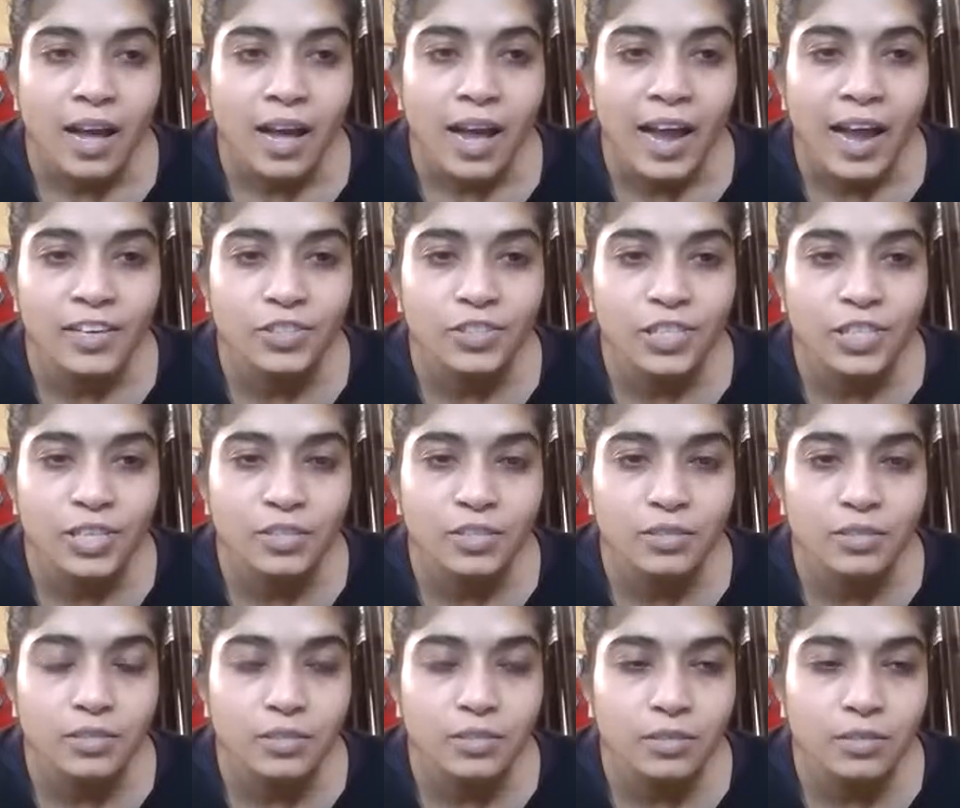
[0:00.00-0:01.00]
And
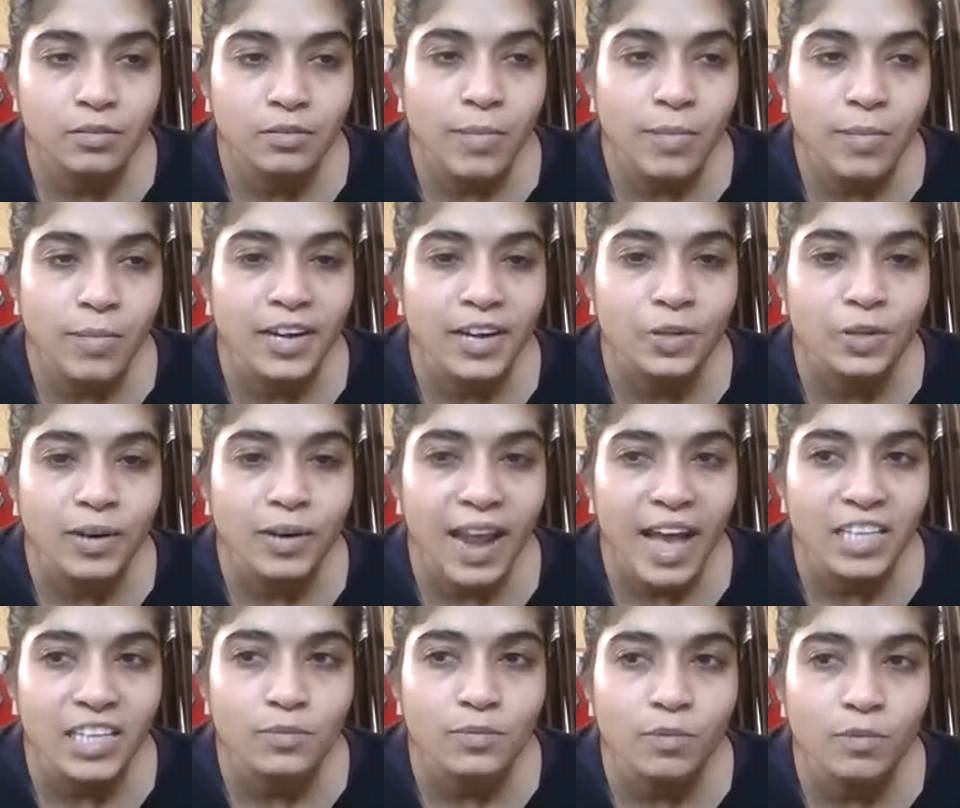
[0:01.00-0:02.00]
just bend your
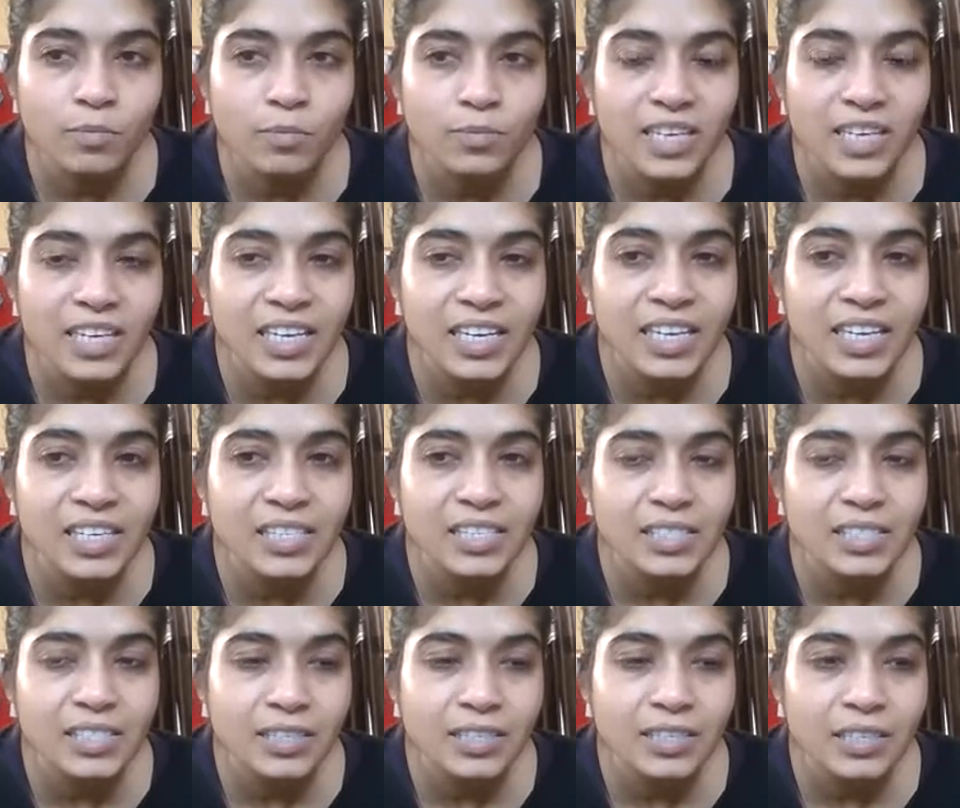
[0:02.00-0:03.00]
legs from the
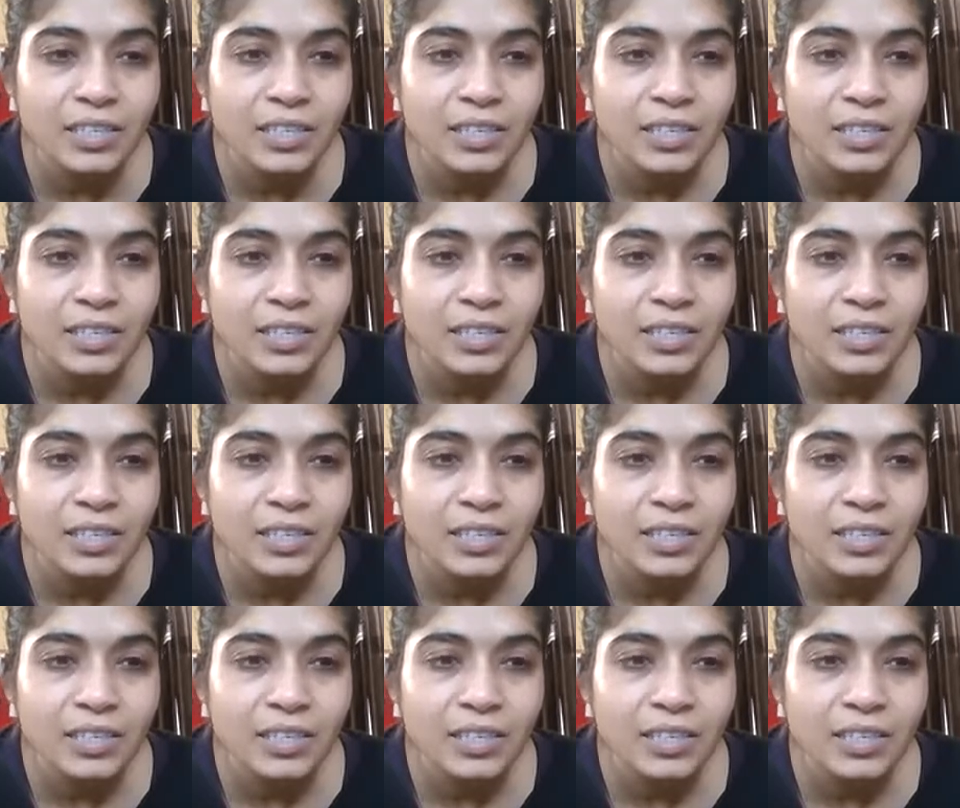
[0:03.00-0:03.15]
knees.